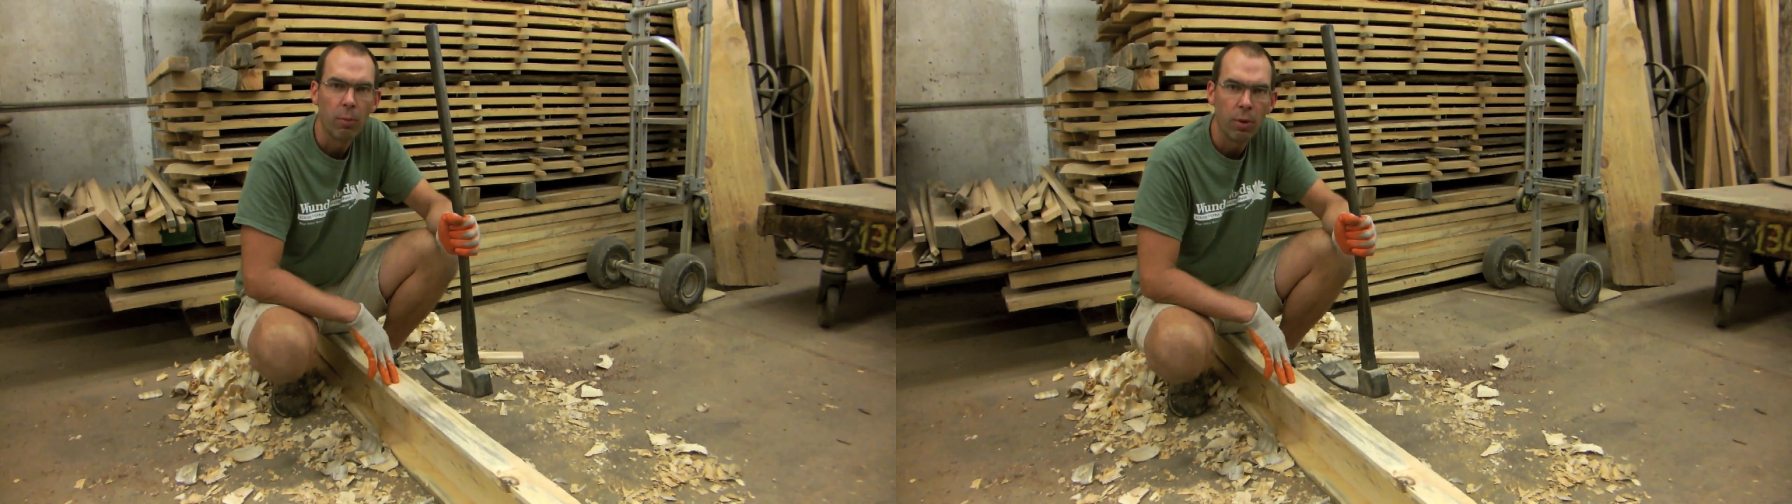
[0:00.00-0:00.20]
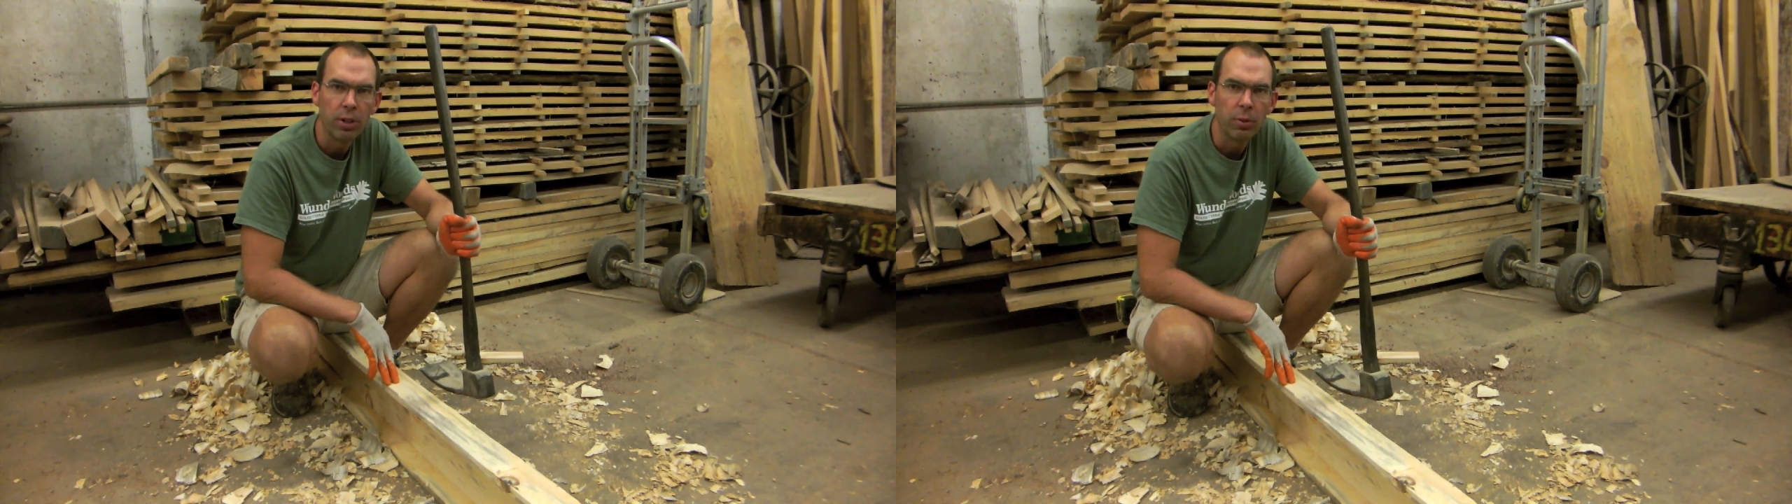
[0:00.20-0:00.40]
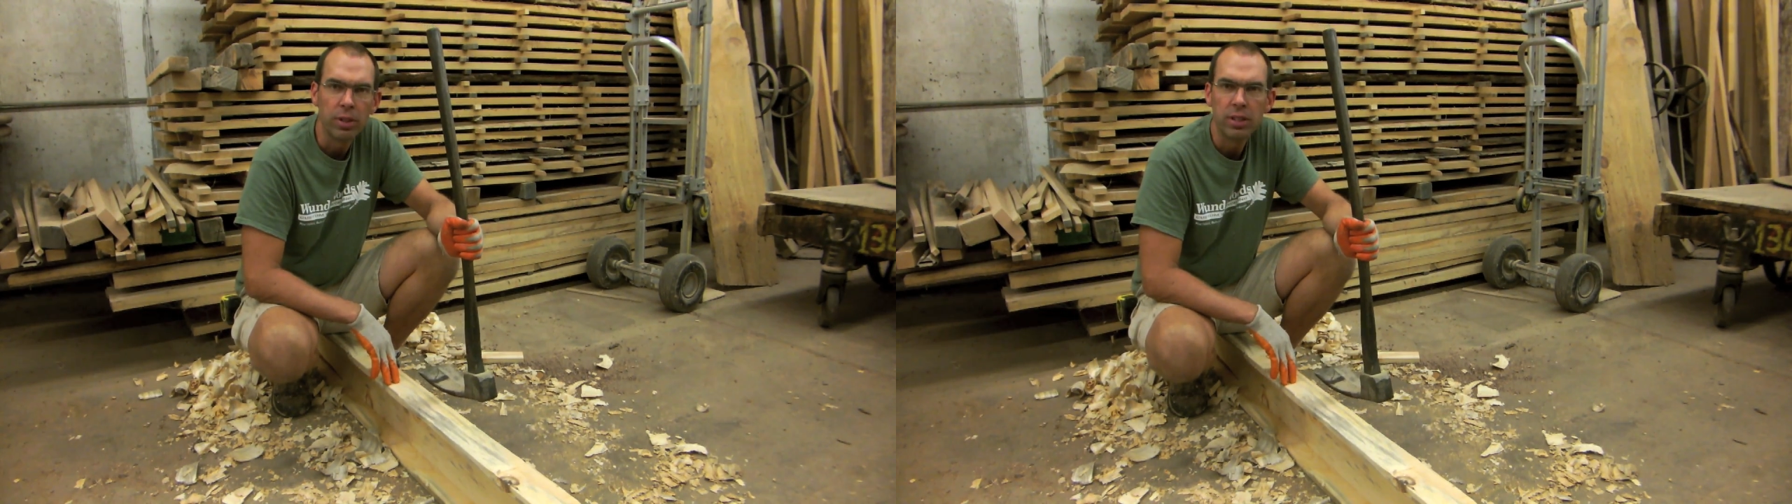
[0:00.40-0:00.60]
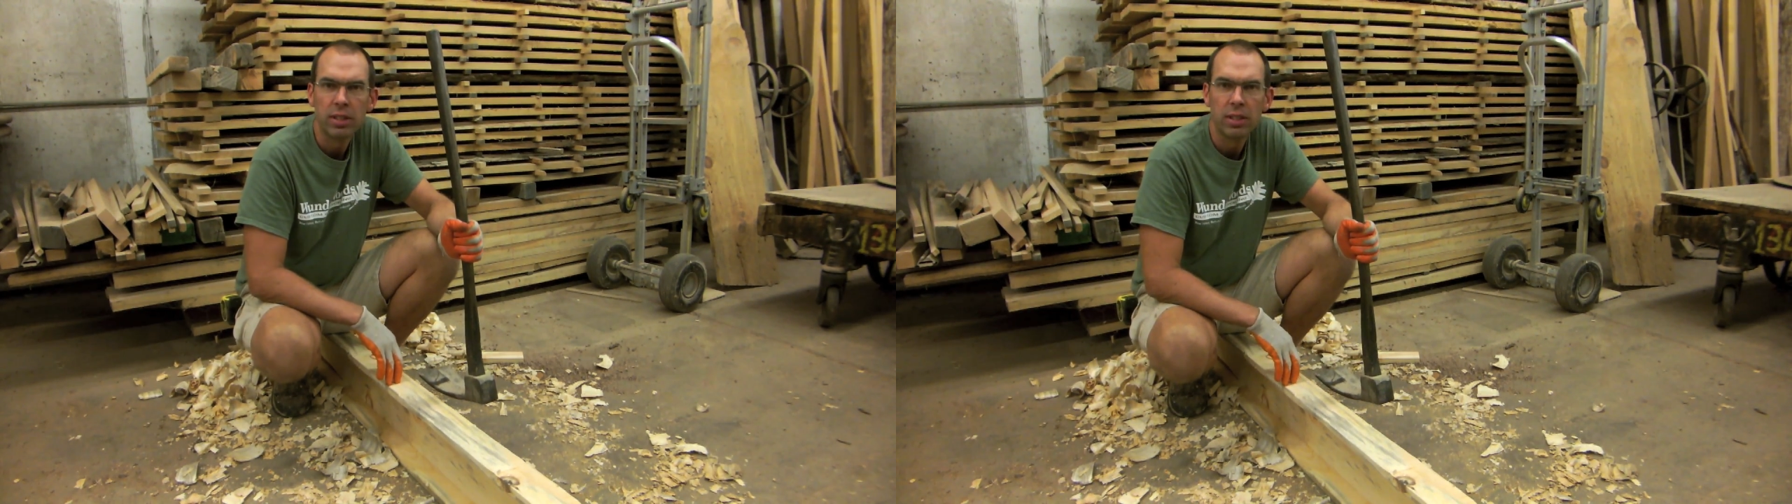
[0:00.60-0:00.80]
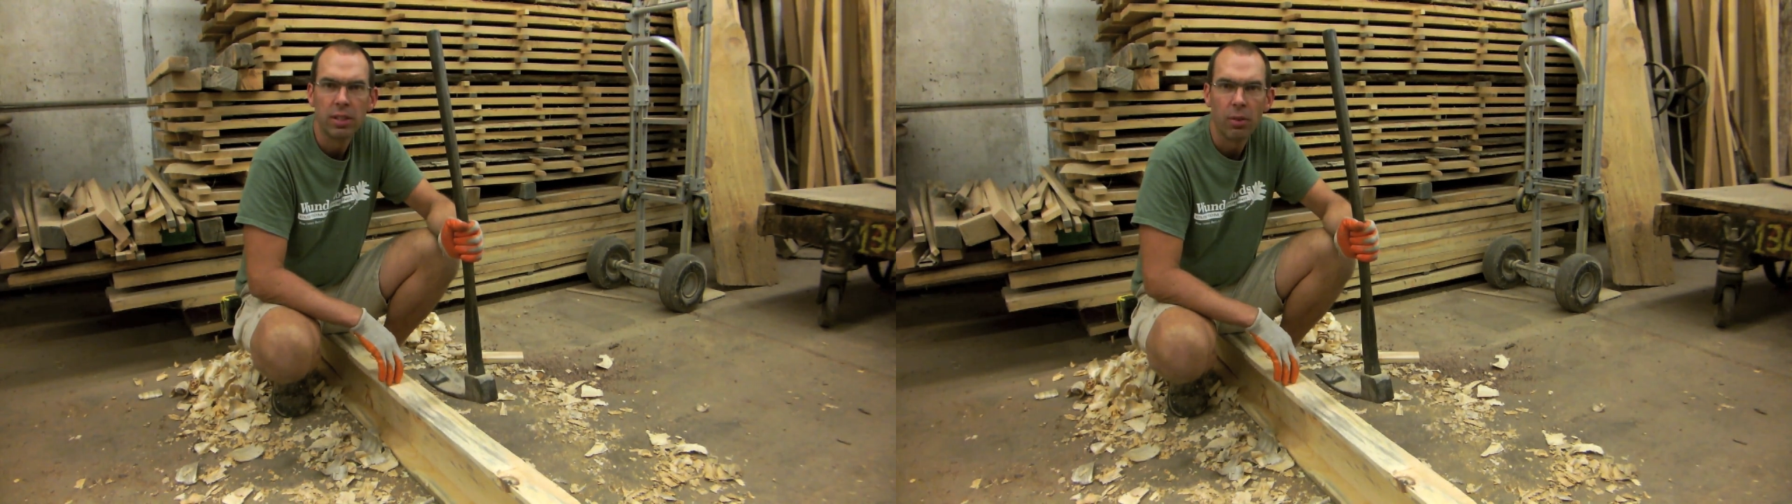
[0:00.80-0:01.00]
WunderWoods
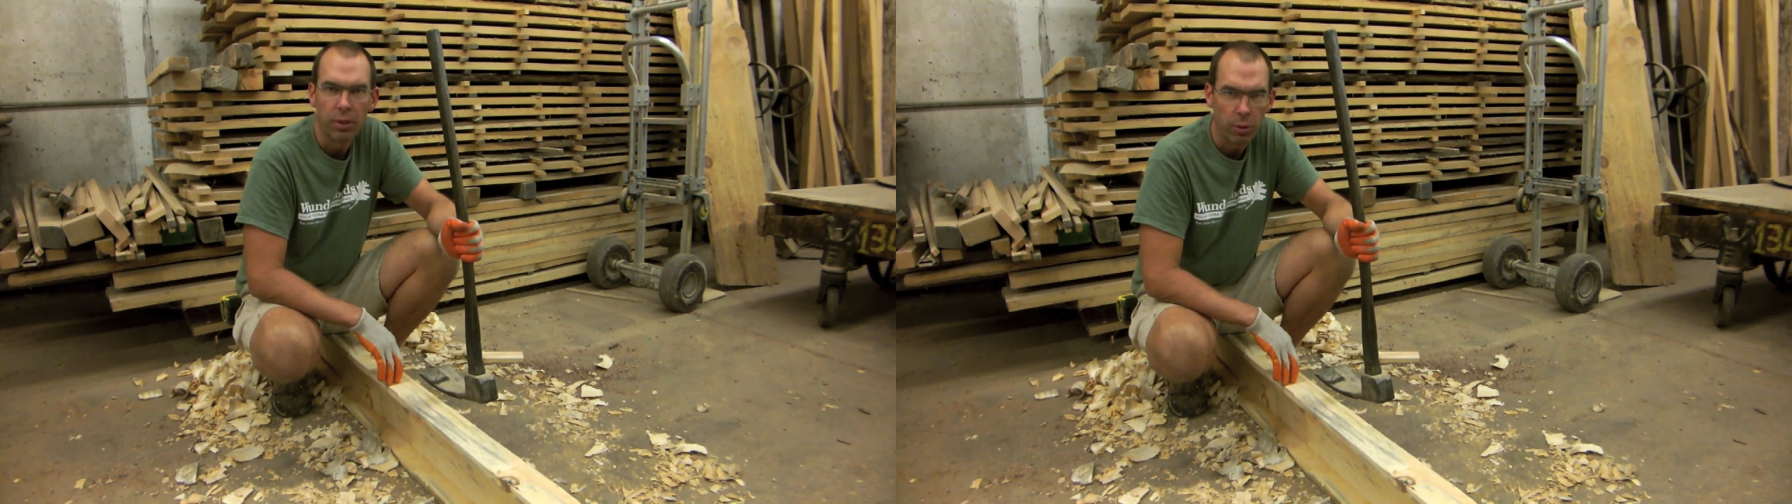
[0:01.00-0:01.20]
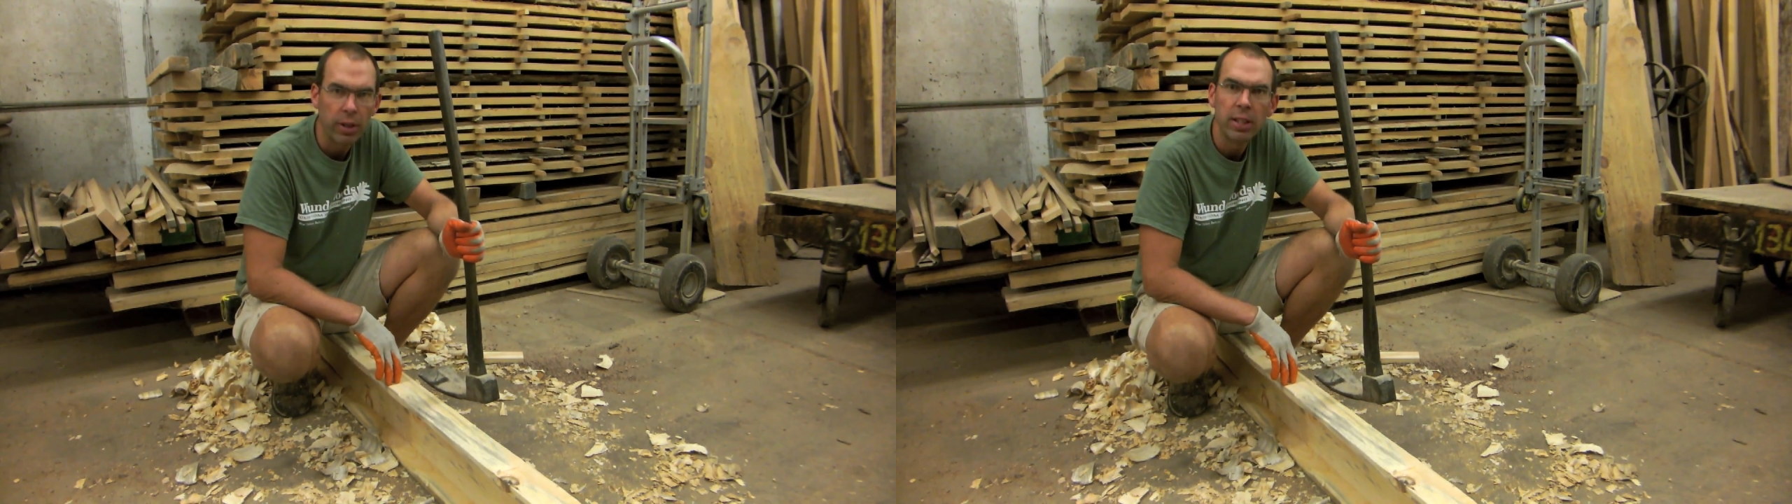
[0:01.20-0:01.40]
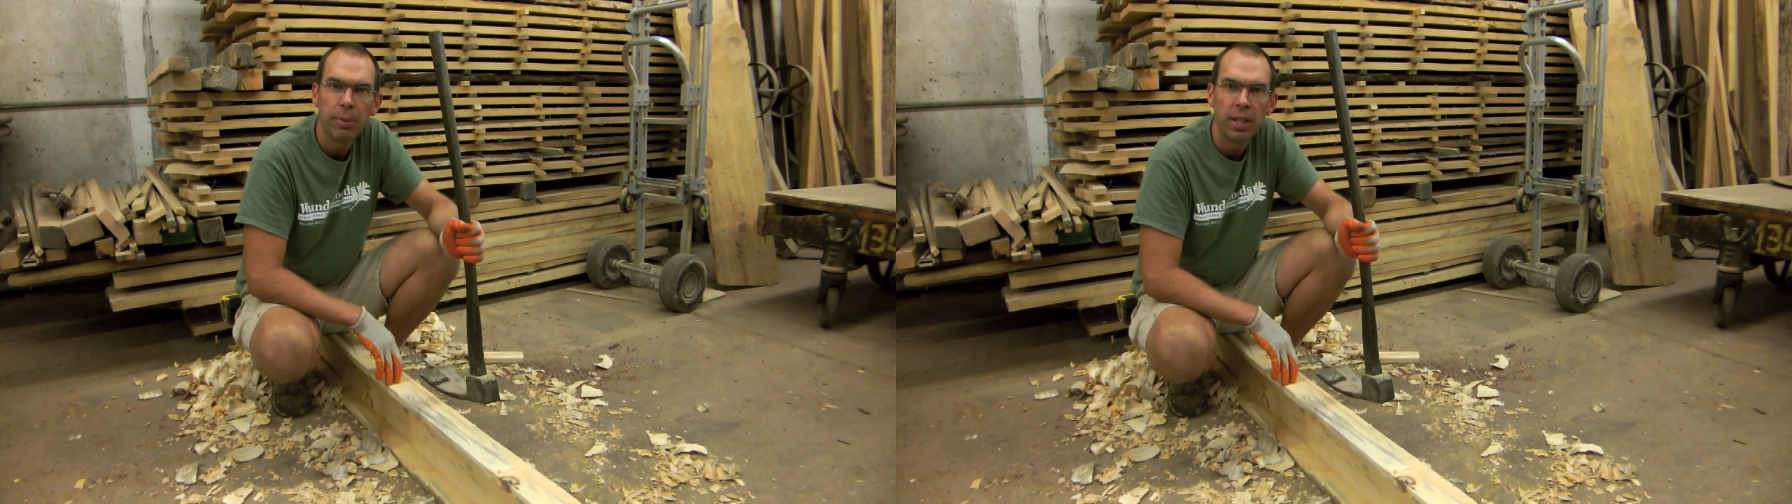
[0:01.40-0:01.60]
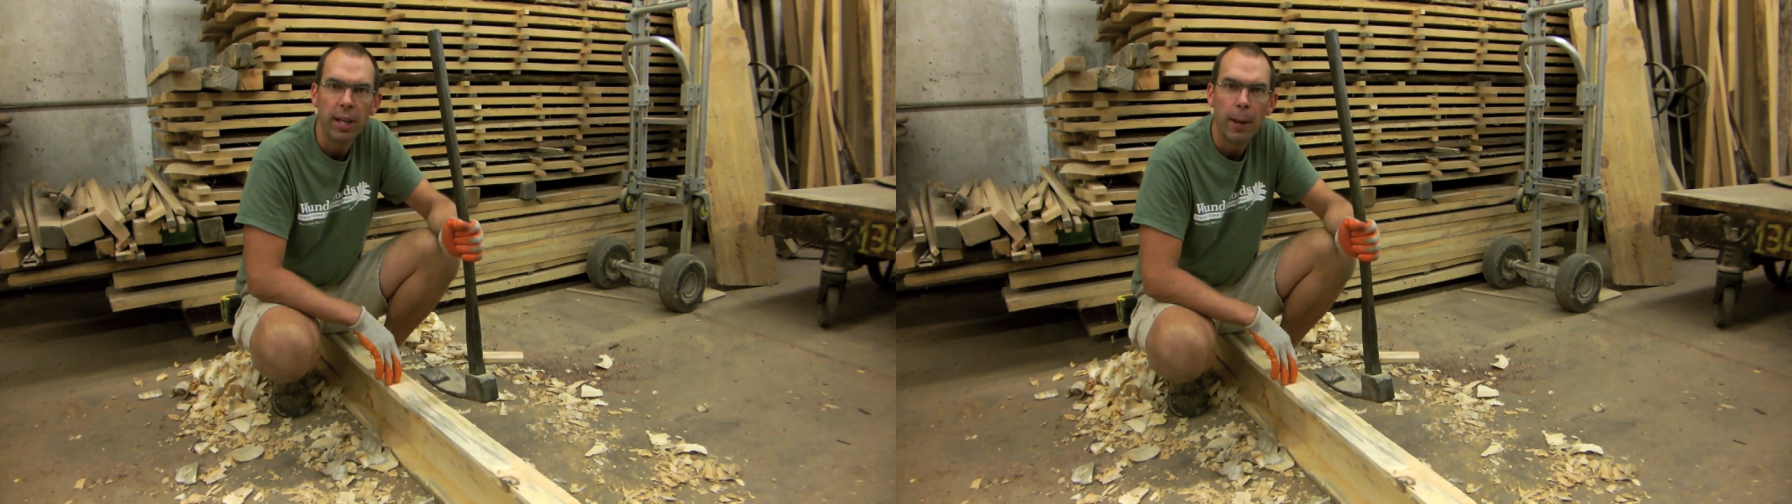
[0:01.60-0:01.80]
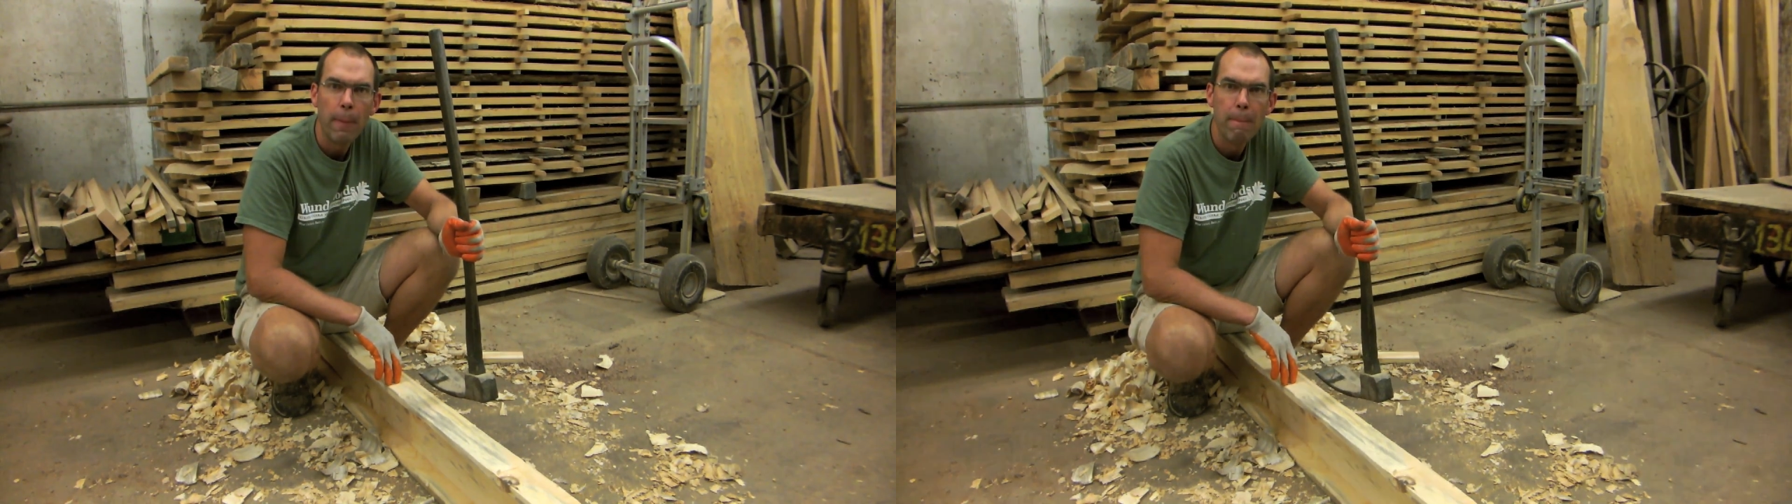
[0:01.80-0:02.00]
with a quick tip of the day.